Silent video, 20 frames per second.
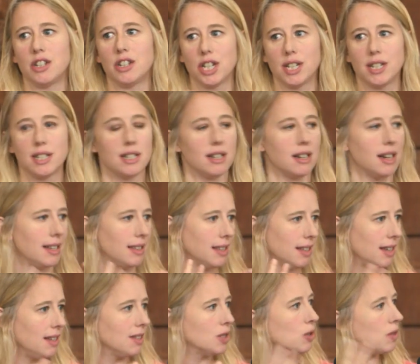agenda and
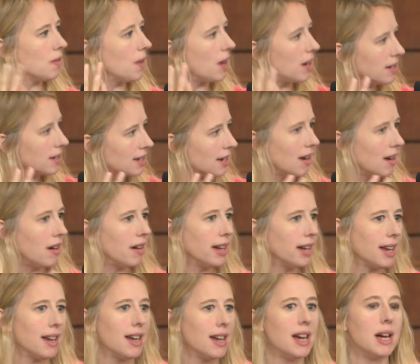the sort of
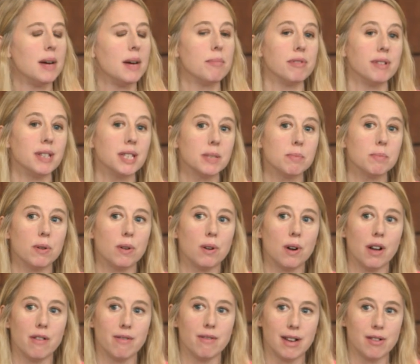underlying
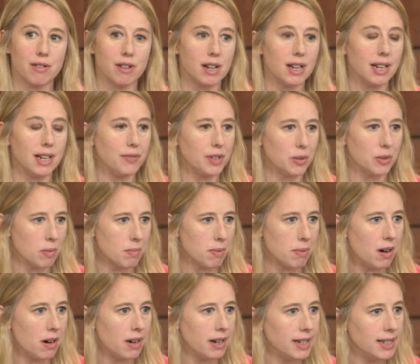principle around Leave No One
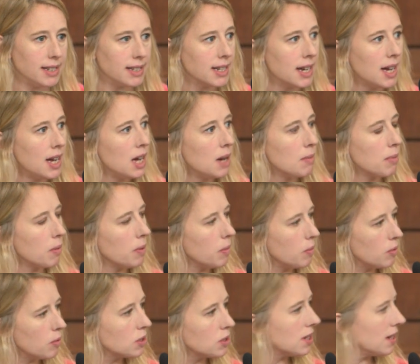Behind. But we
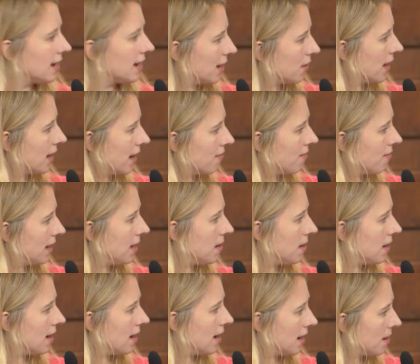want to now get
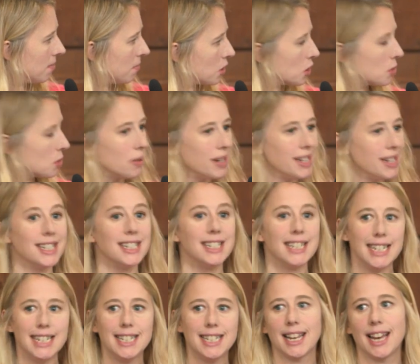really much more into
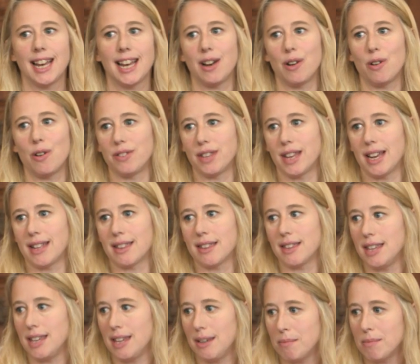detail on that
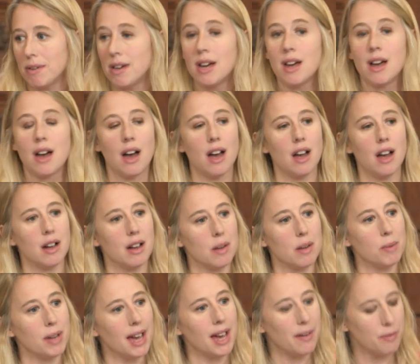theme.
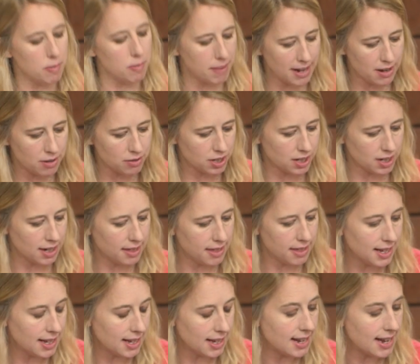And we have about, I
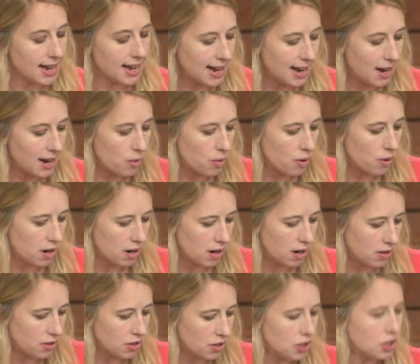think, an
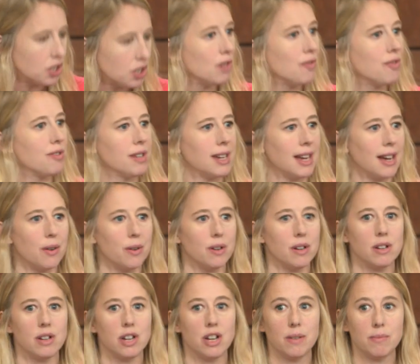hour, just over an
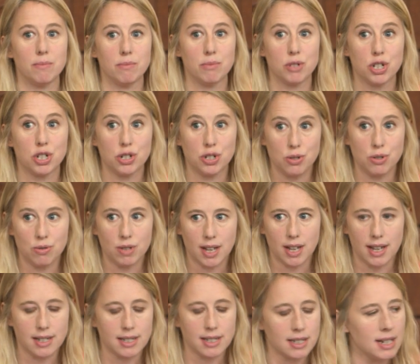hour to do
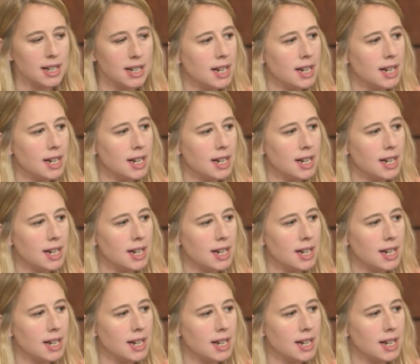that.